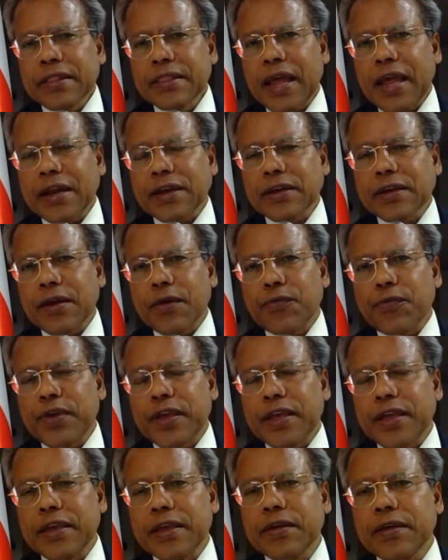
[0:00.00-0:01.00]
that
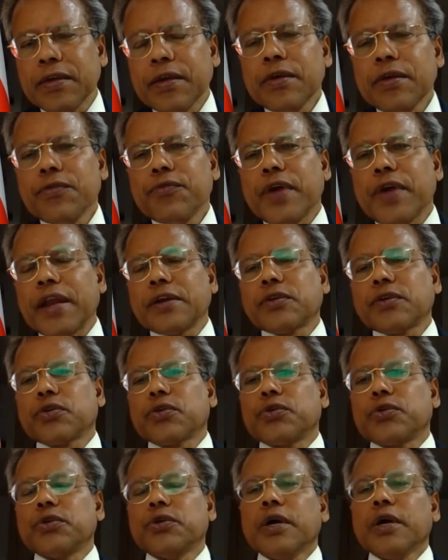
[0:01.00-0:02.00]
we went
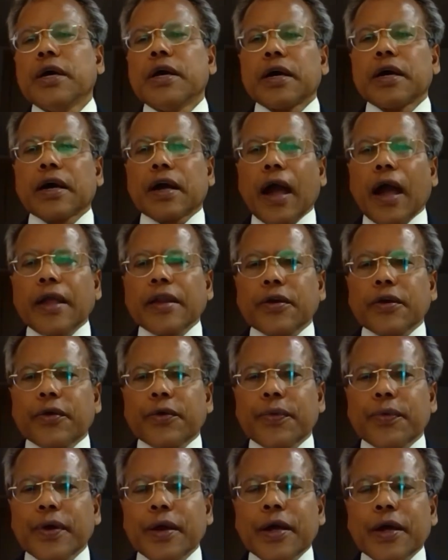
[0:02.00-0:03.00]
to kind
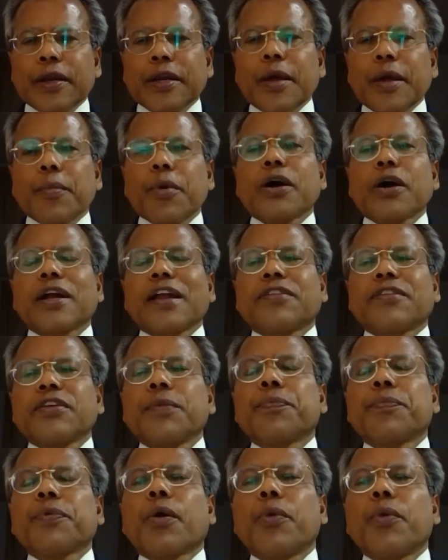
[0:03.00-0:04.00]
of
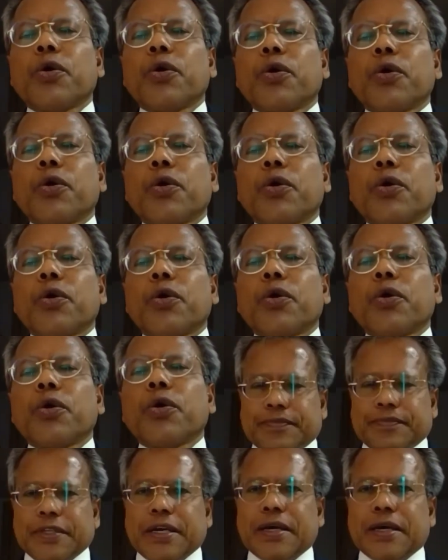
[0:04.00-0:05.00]
democracy promotion
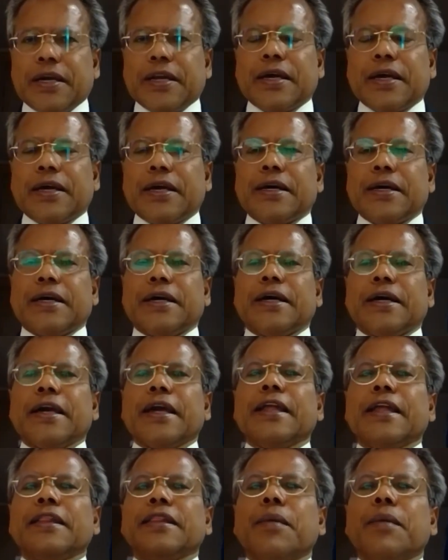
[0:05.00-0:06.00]

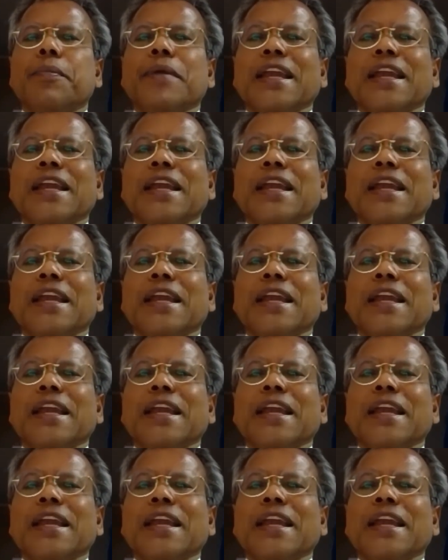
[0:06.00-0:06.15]
in the